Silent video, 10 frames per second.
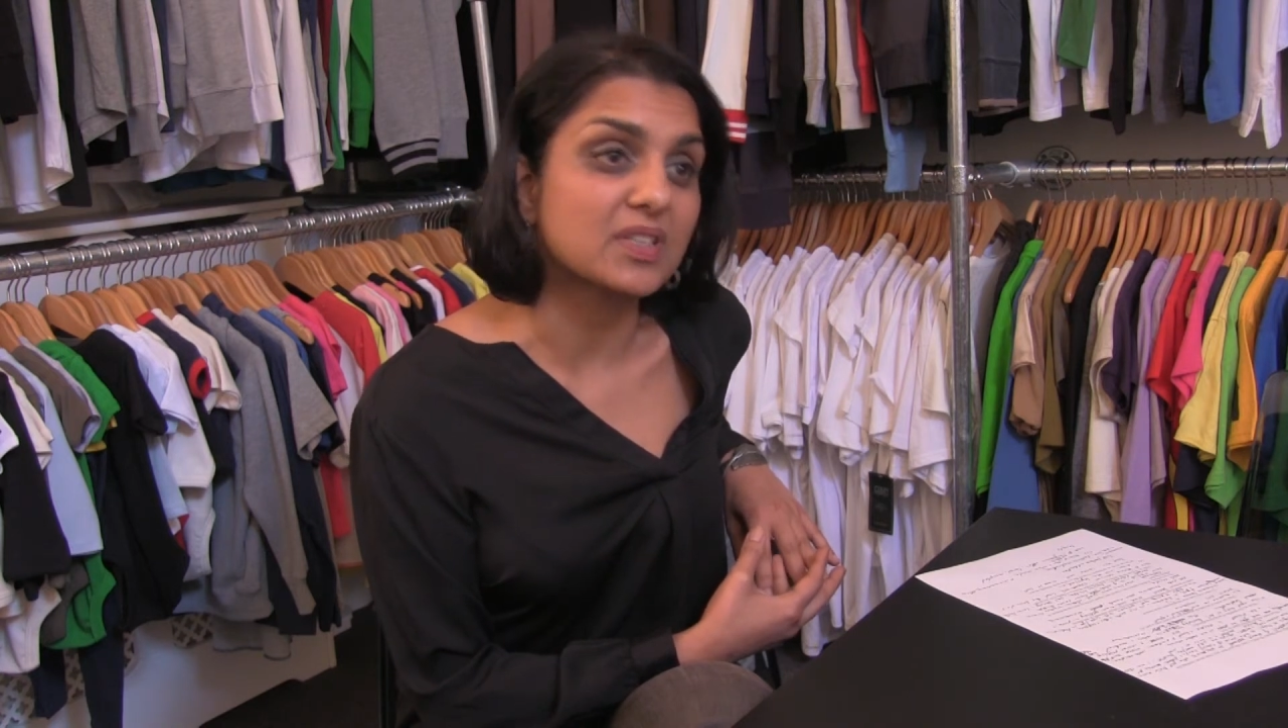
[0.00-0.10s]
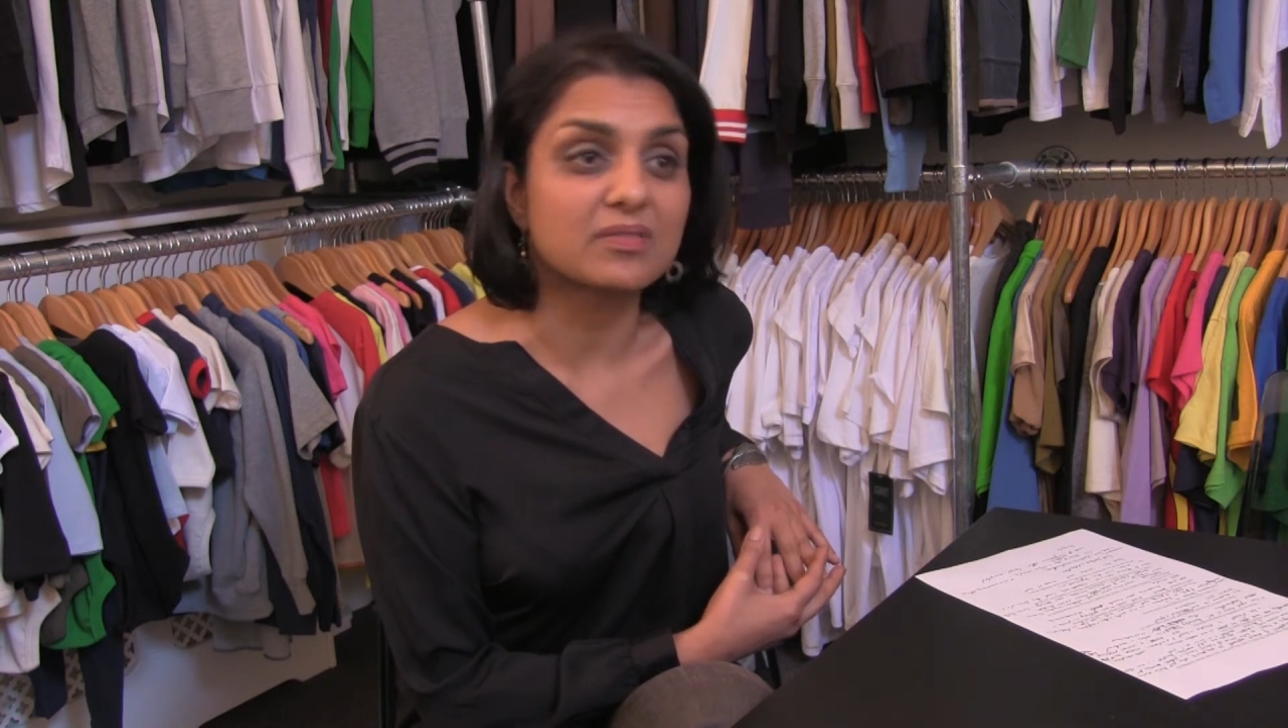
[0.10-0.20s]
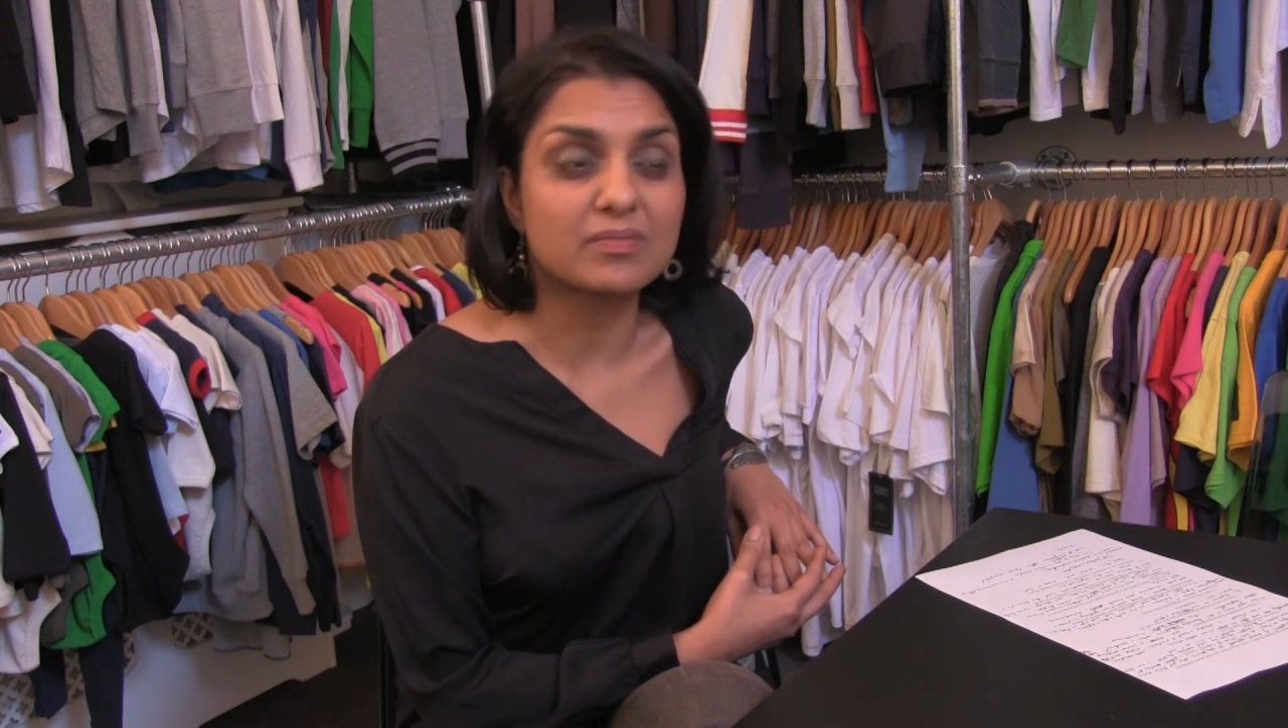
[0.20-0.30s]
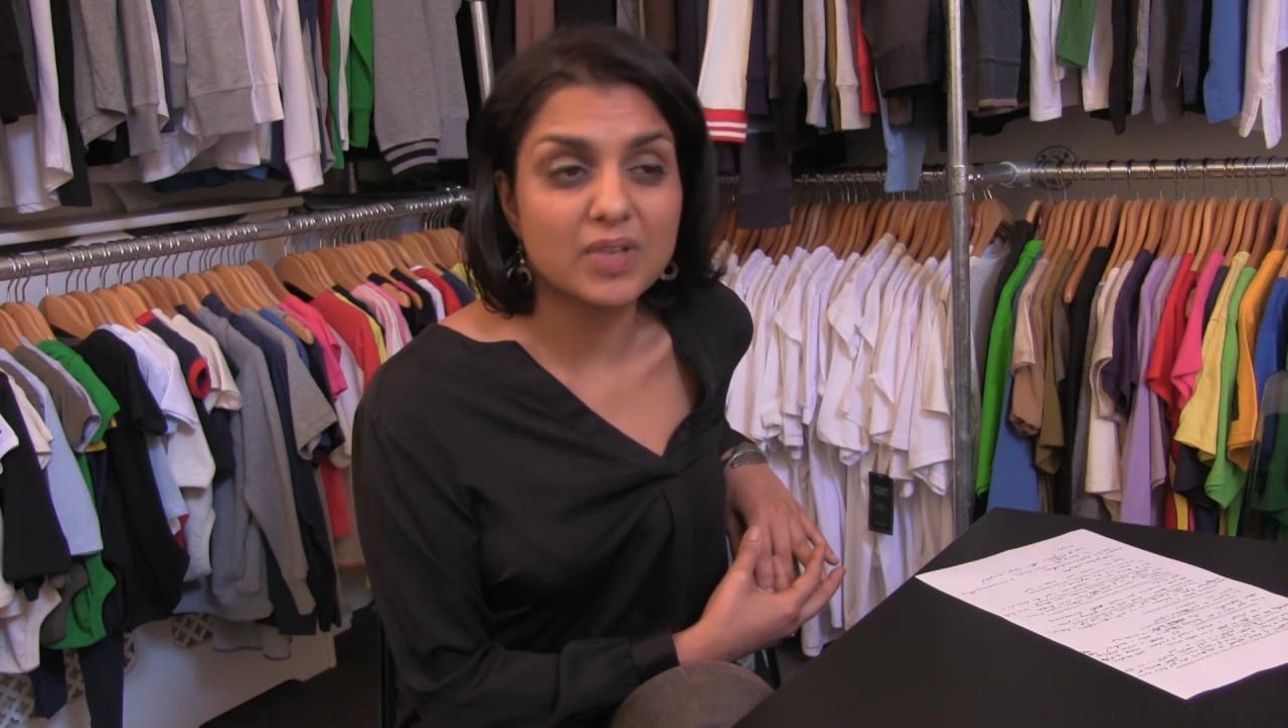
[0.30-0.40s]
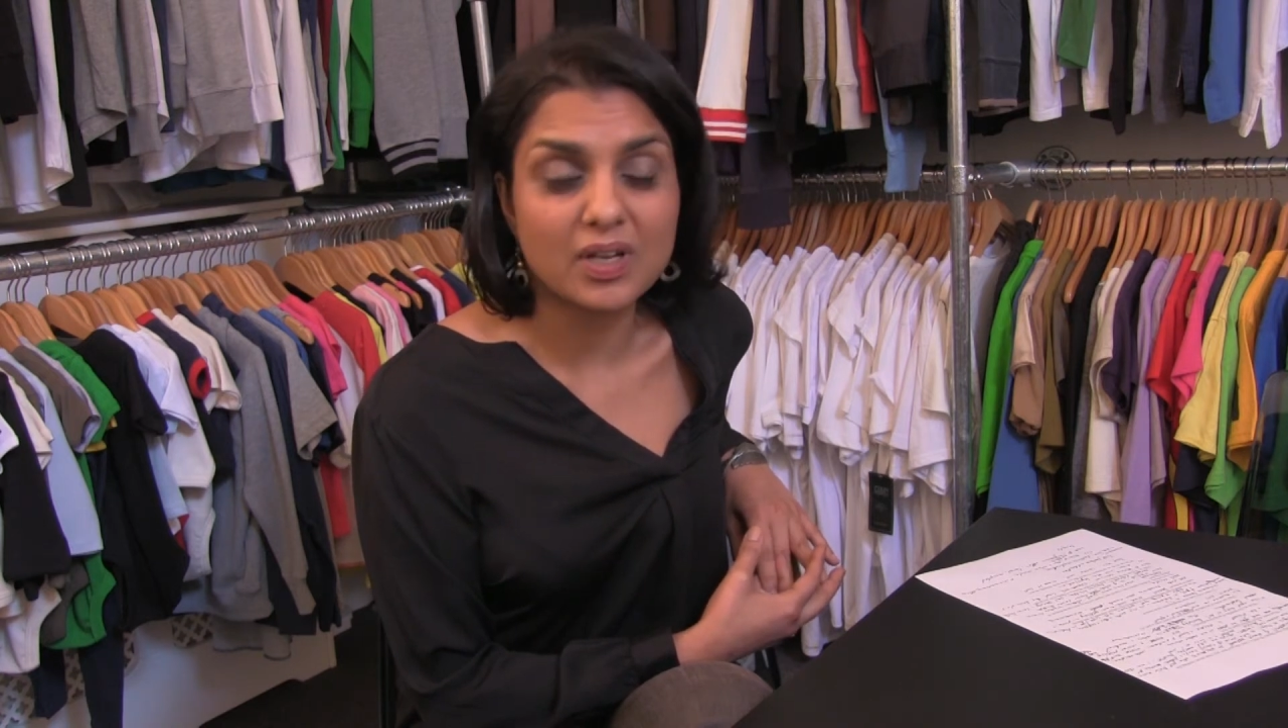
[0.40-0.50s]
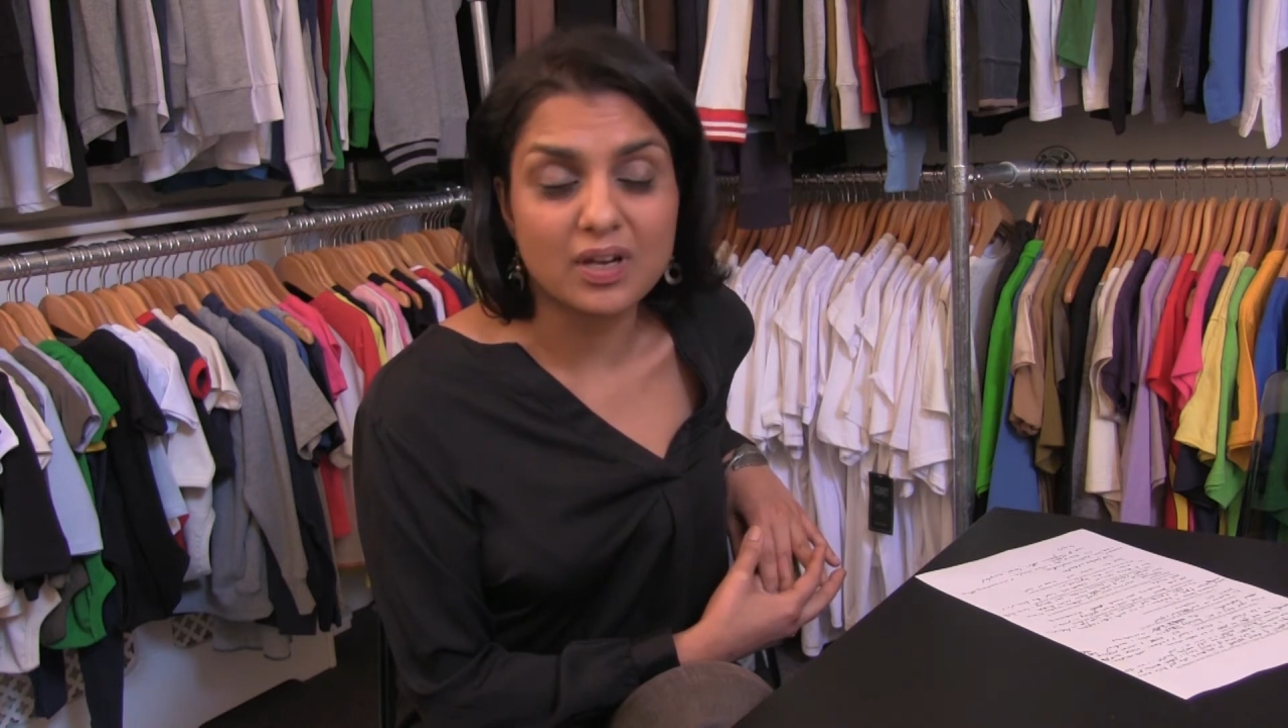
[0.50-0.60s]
and